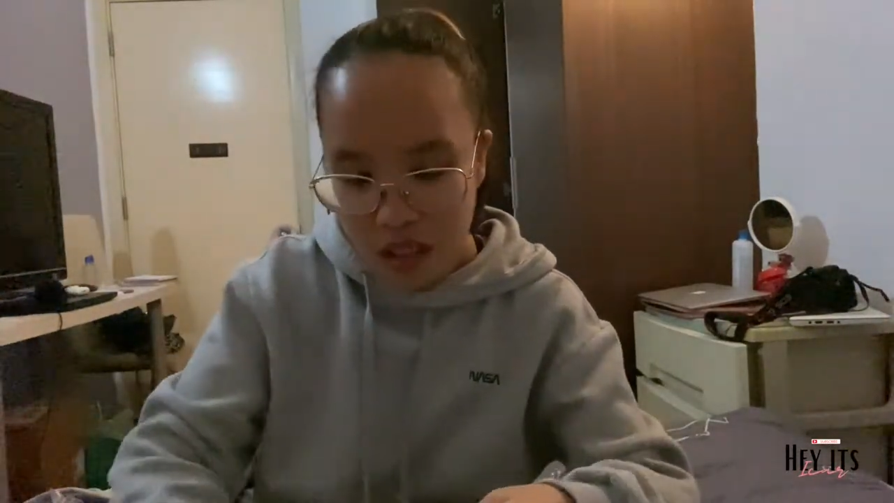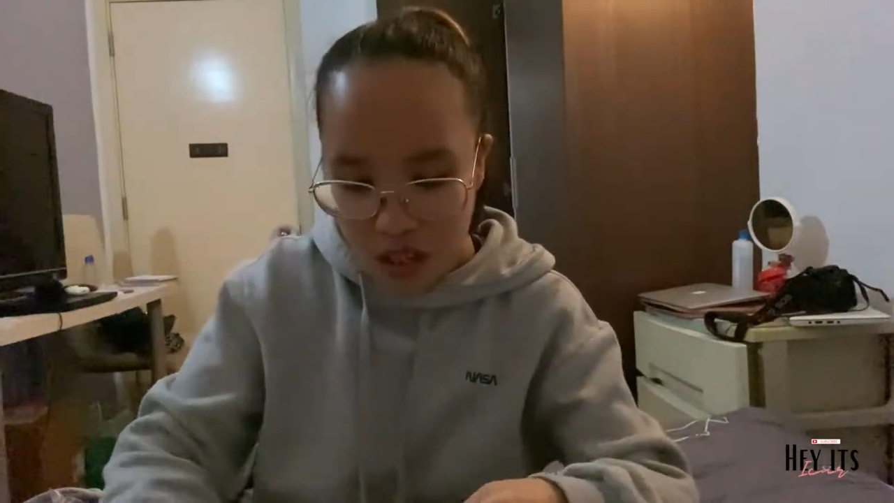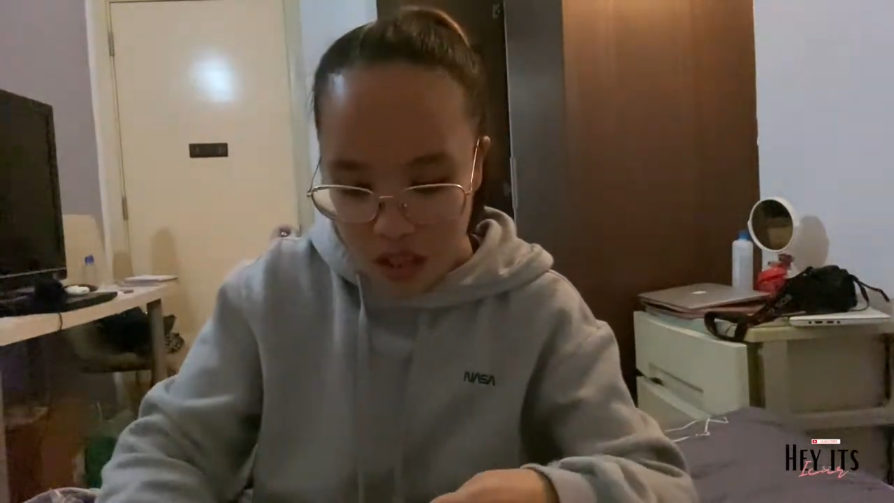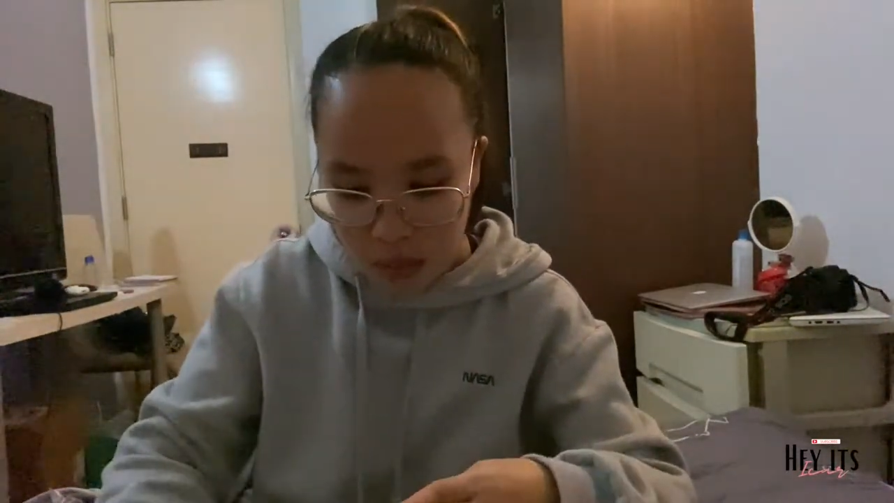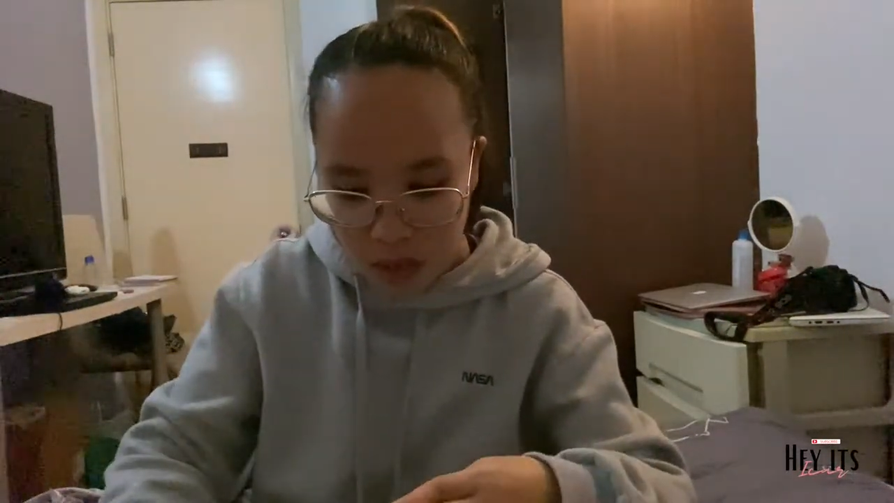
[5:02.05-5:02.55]

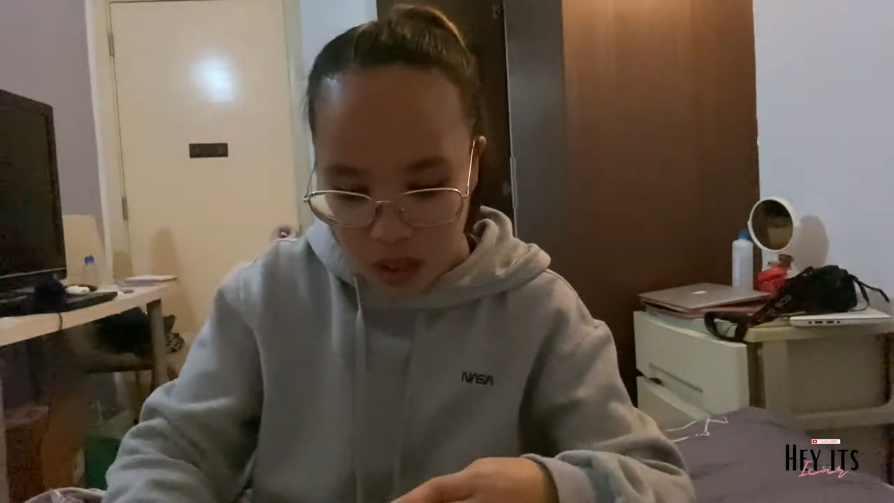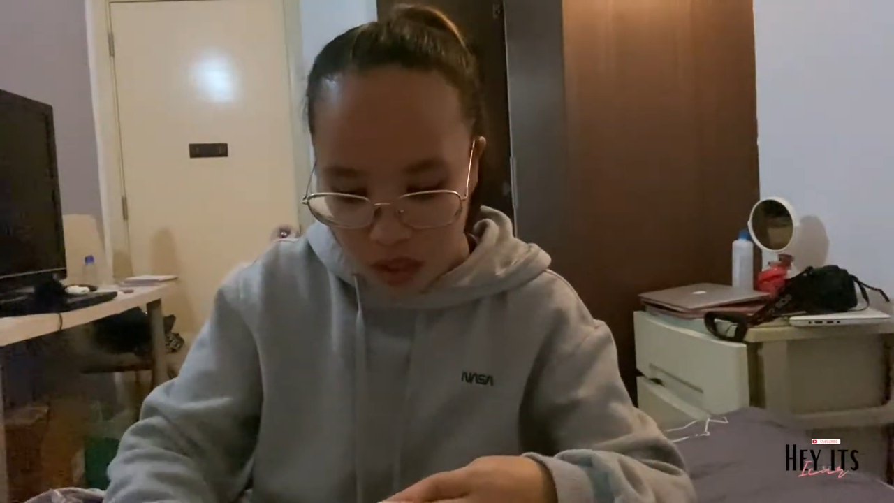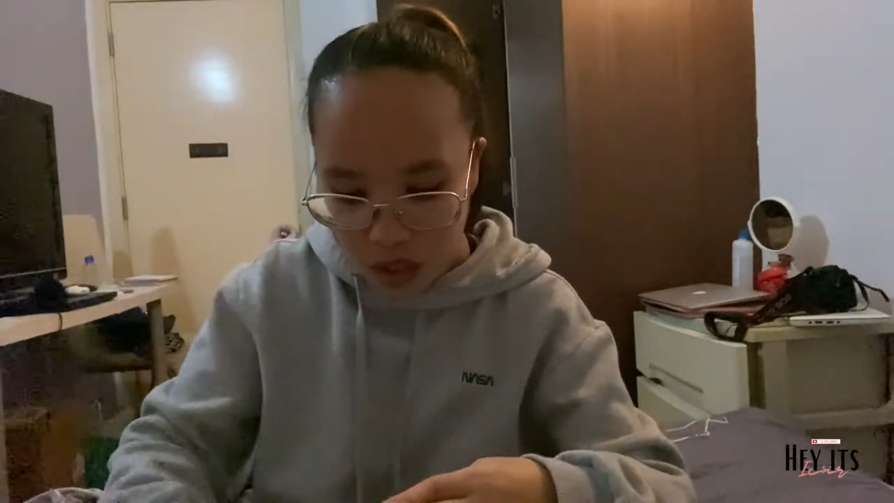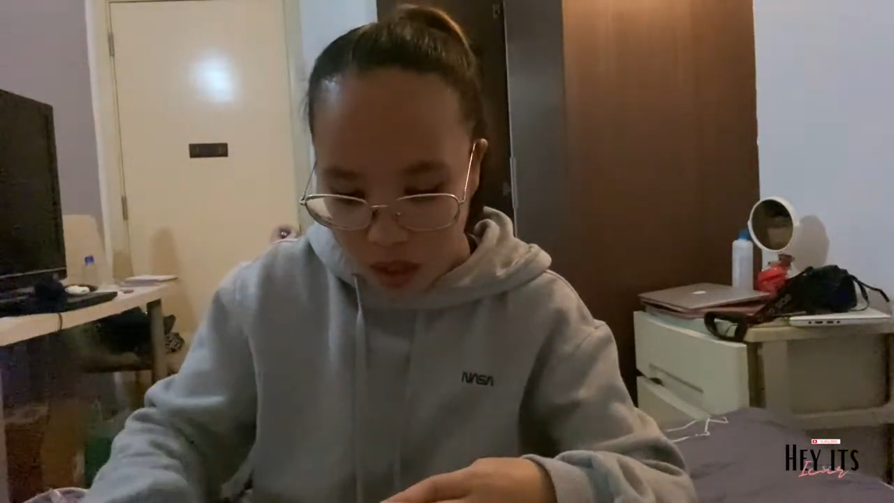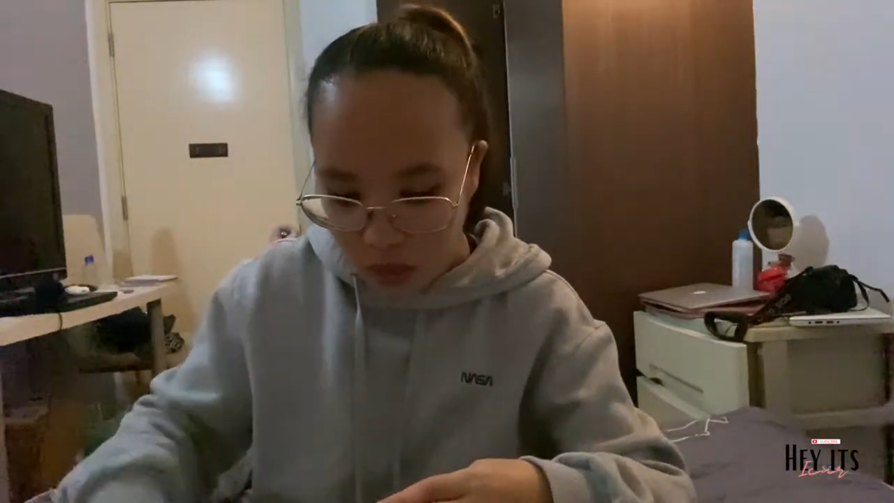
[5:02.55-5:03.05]
in Mister
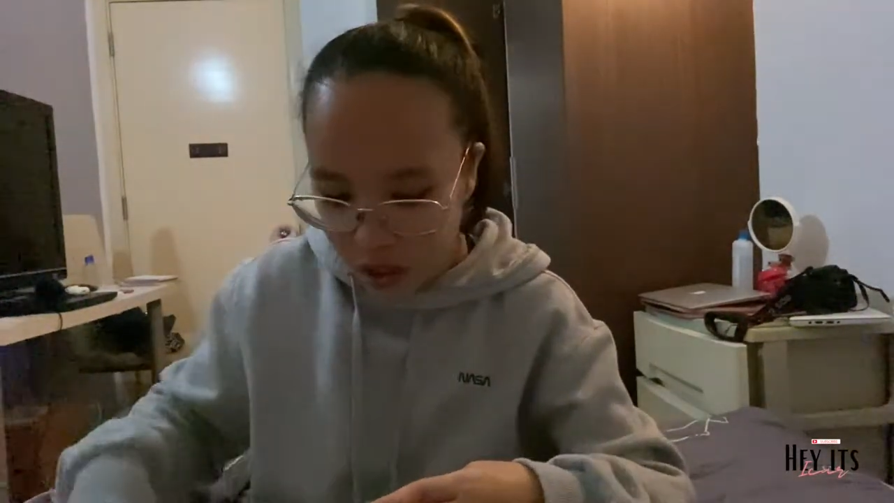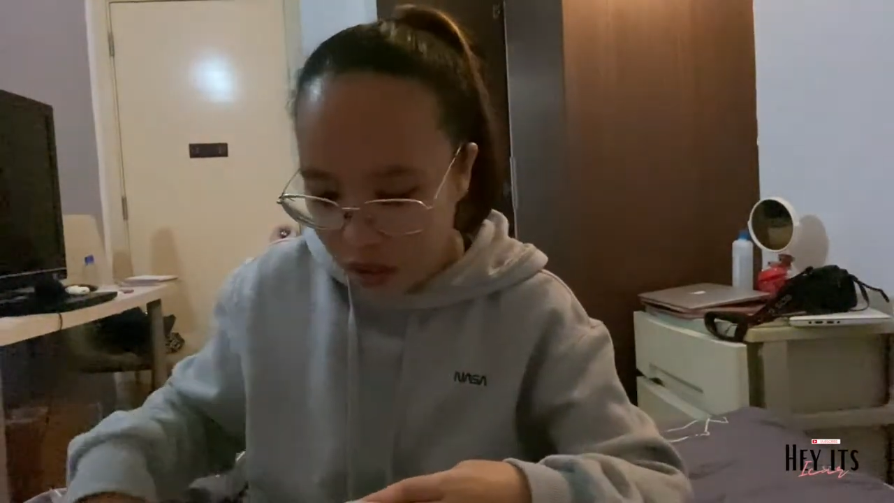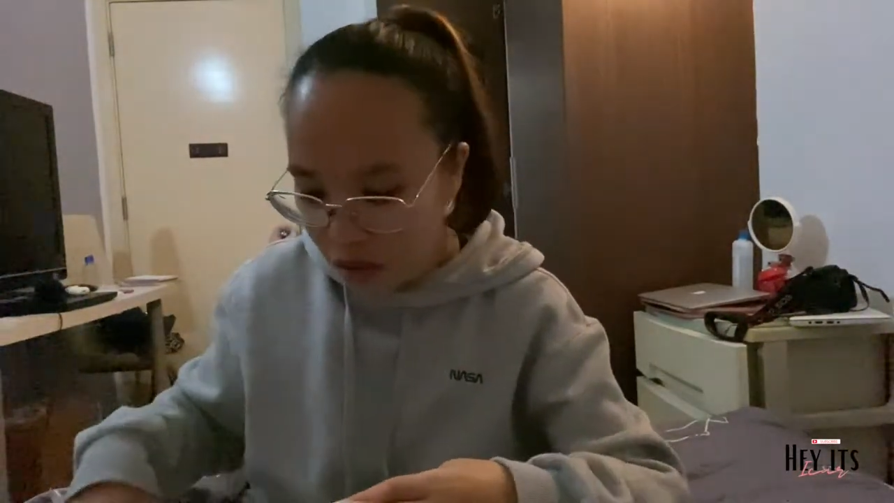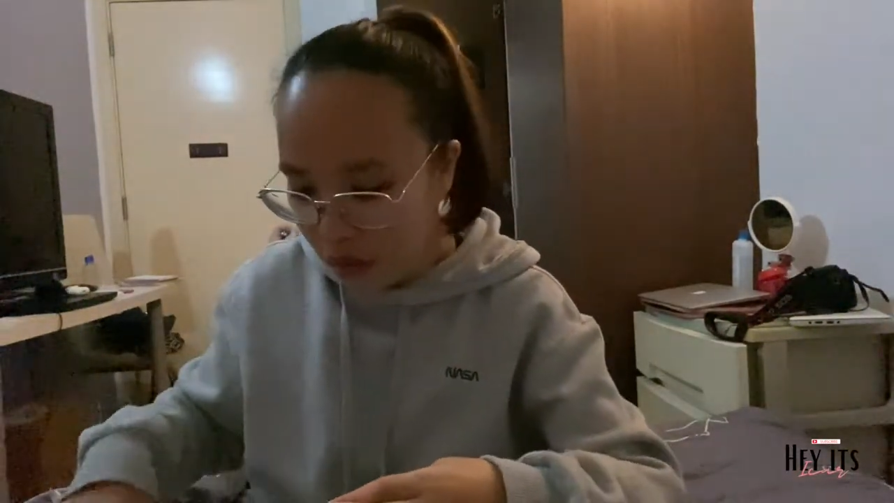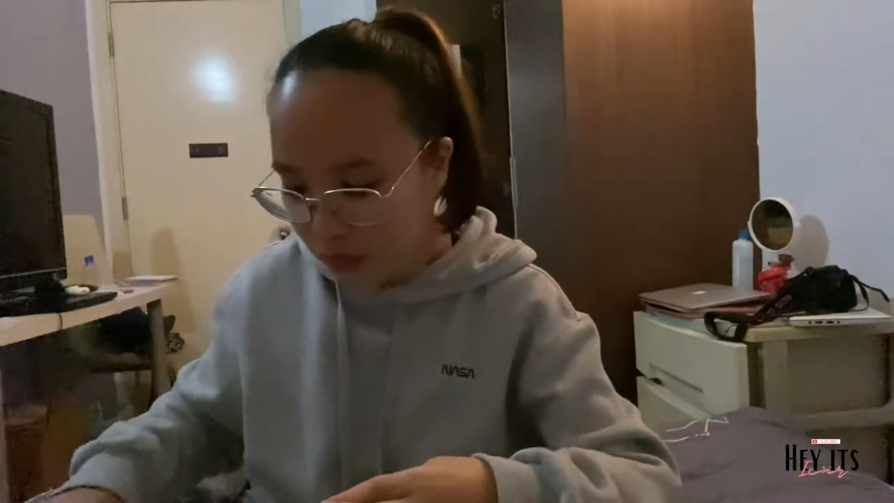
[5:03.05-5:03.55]
D I Y
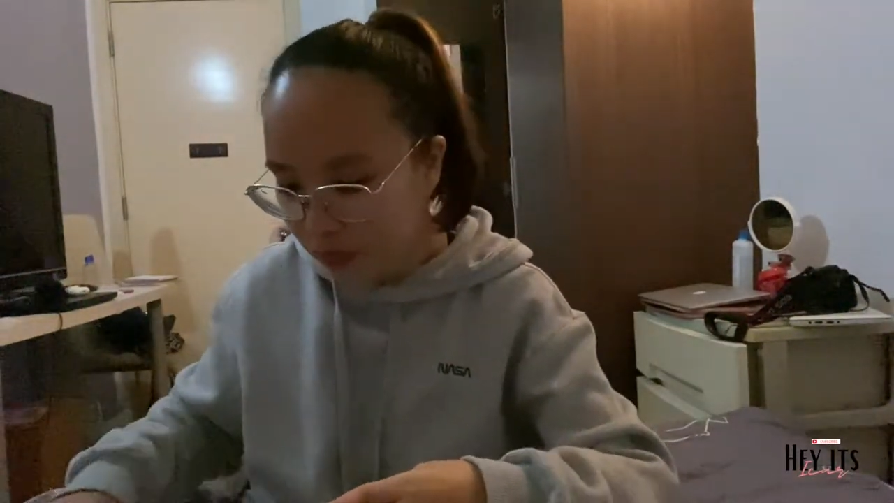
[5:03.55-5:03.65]
though.